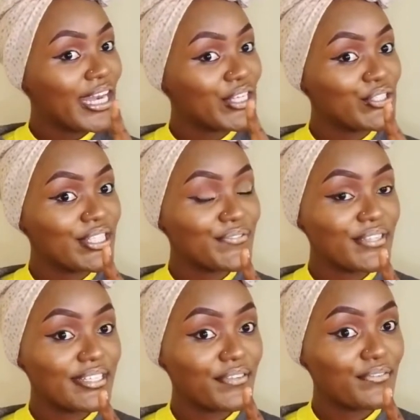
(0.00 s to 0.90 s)
Don't
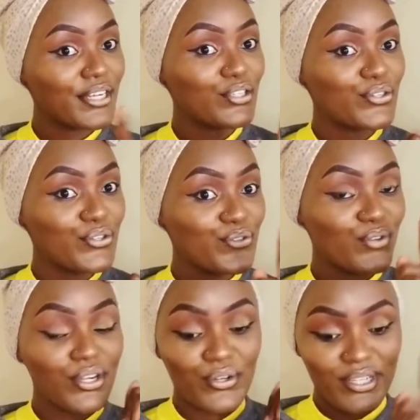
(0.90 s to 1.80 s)
feel favored because
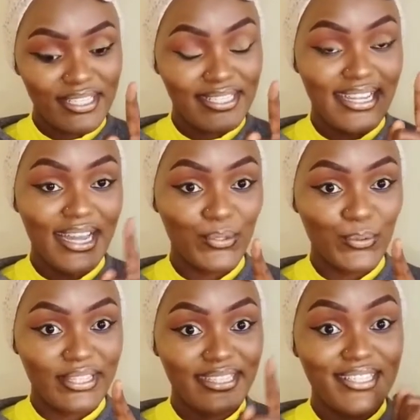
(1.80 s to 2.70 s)
you're not done
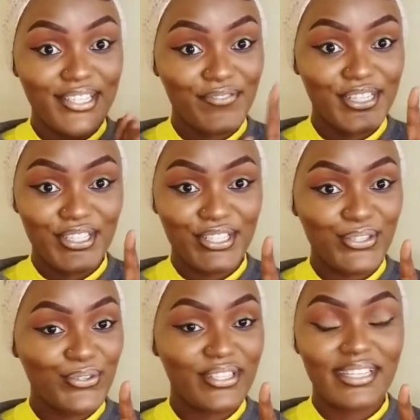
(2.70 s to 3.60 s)
with the disadvantages,
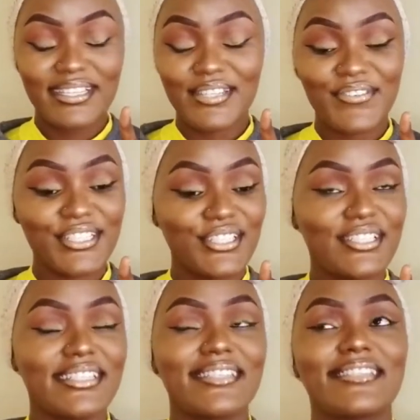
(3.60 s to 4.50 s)
because the
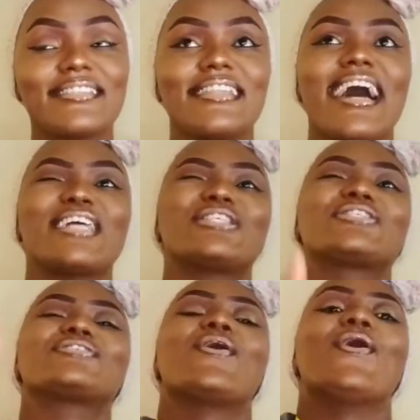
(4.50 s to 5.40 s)
disadvantages is they're
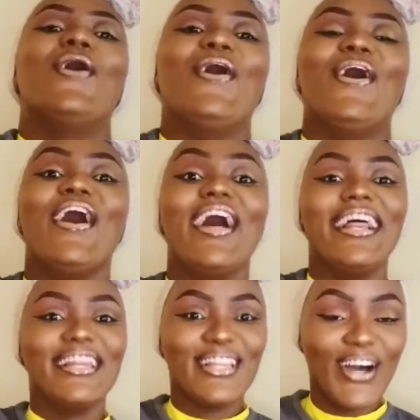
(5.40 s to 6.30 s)
so
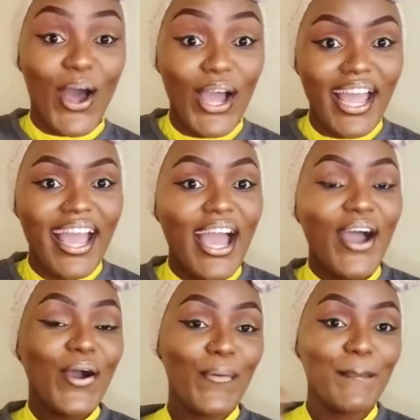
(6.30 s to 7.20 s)
long
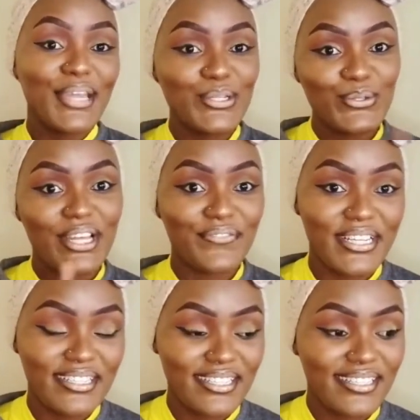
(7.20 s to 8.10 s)
compared to the
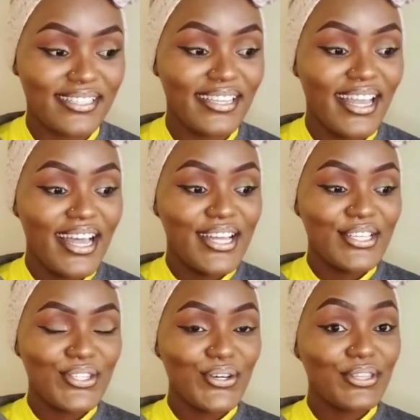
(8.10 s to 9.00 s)
advantages.
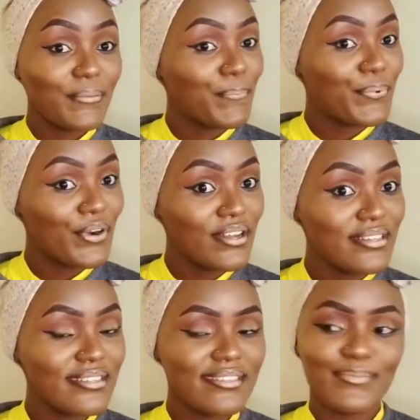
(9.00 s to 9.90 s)
So the
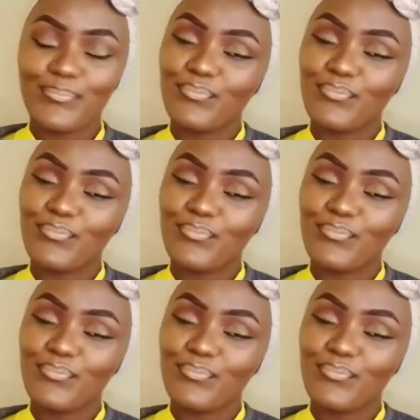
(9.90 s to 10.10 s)
pros,